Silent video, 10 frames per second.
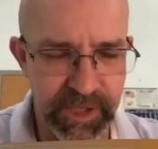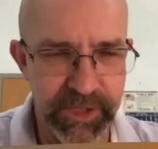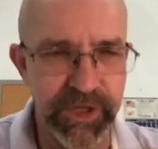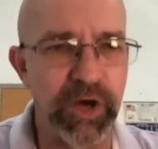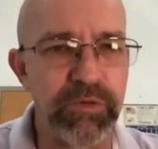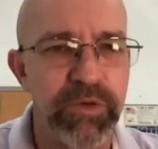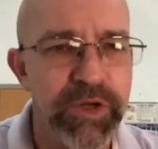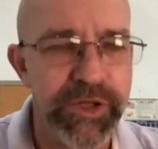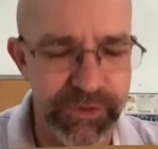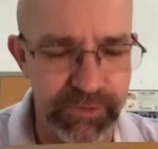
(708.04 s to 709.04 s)
Not
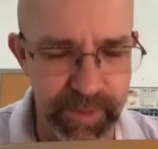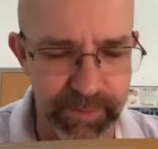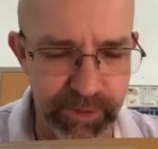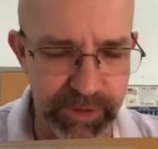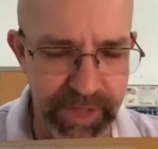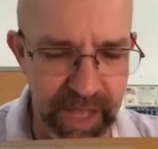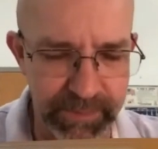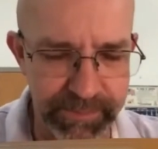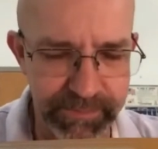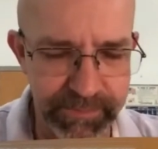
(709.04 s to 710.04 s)
rooted, you will be pulled
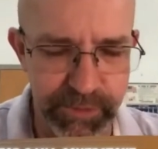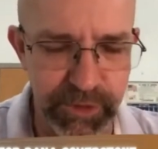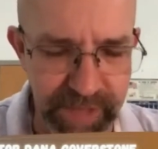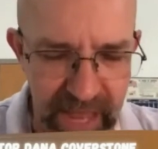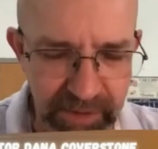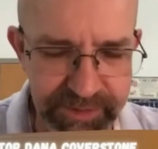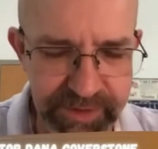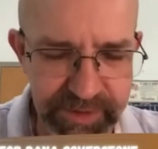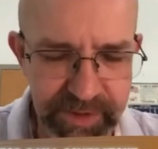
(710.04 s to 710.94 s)
up, pulled out,